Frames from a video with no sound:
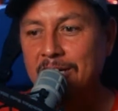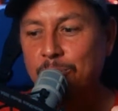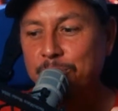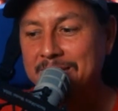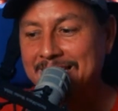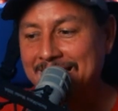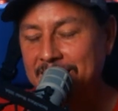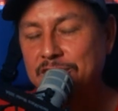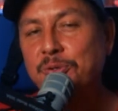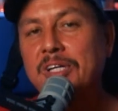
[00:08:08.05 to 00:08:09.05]
but the
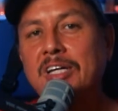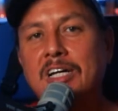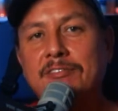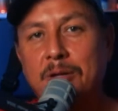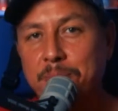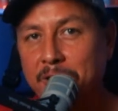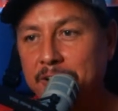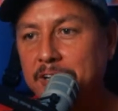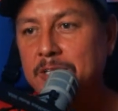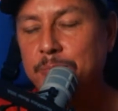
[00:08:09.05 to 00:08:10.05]
history of
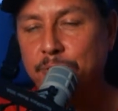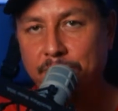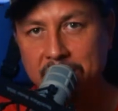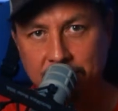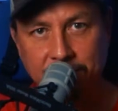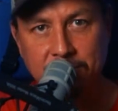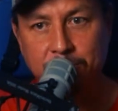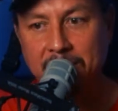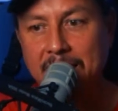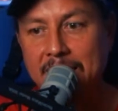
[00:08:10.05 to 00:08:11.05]
American progressivism